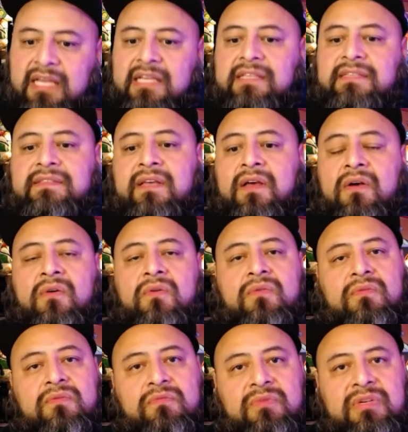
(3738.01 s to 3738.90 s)

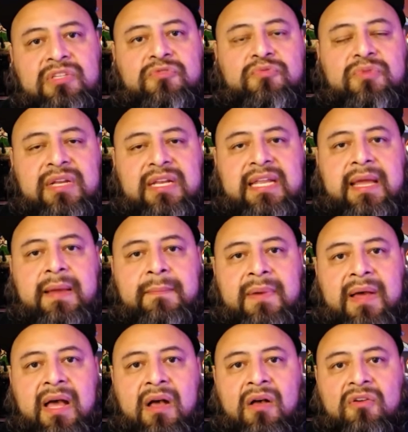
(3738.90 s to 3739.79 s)
So it's really
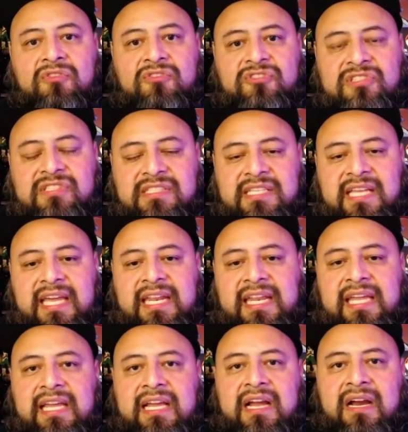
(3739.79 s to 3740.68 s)
about
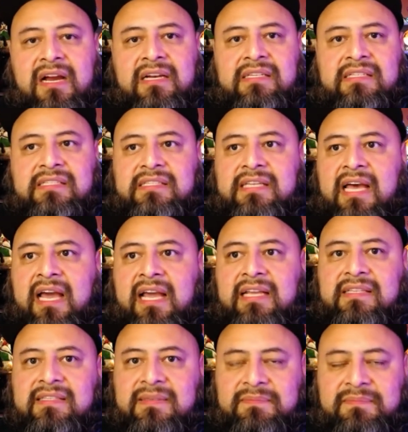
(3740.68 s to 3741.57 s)
setting our
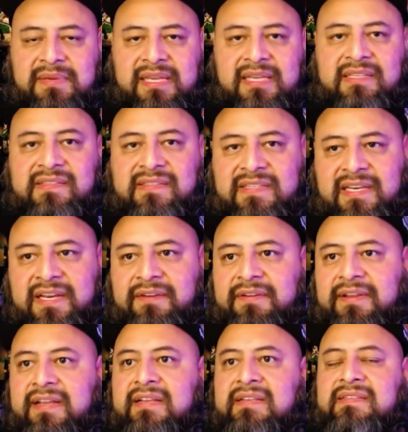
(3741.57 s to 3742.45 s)
sights and being
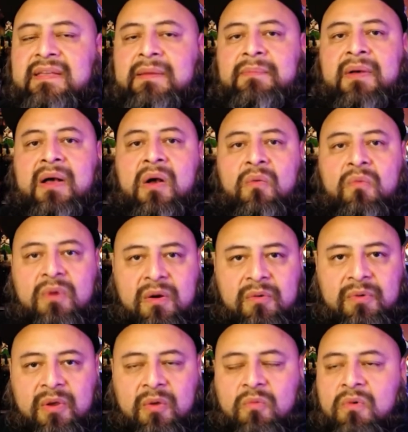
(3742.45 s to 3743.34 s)
serious about what
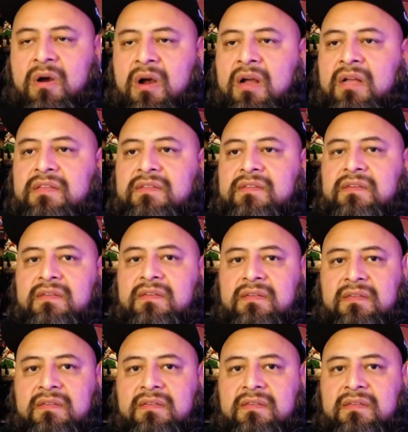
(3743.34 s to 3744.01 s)
we want,